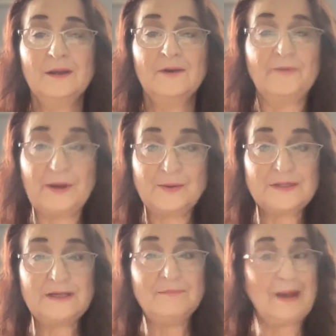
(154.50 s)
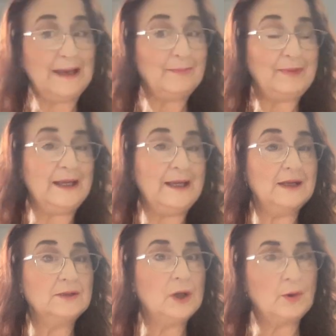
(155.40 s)
frequency might be
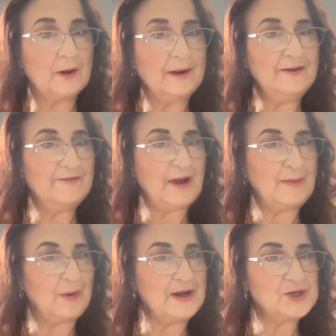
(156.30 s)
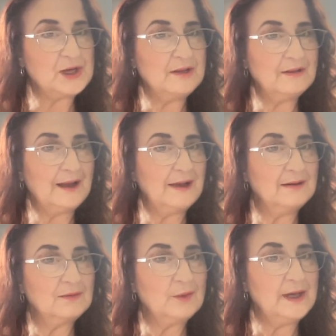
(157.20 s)
lower in vibration
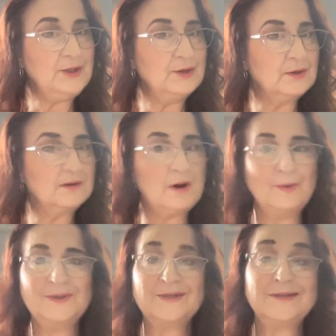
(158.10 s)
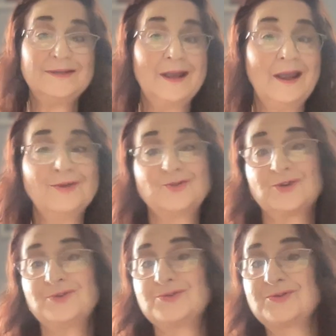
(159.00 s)
than when you're going to sing at
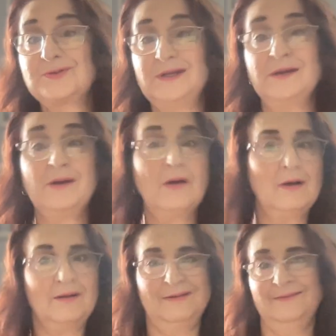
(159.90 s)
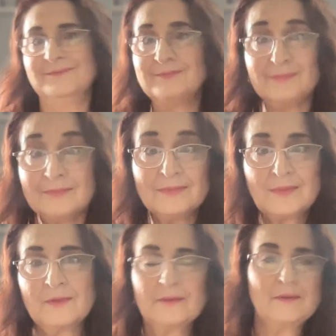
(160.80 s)
church or synagogue.
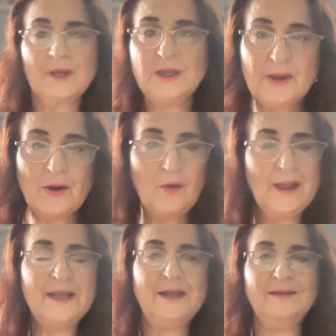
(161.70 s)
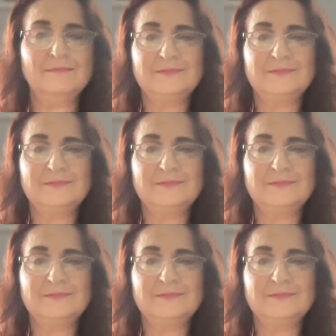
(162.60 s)
you know, it,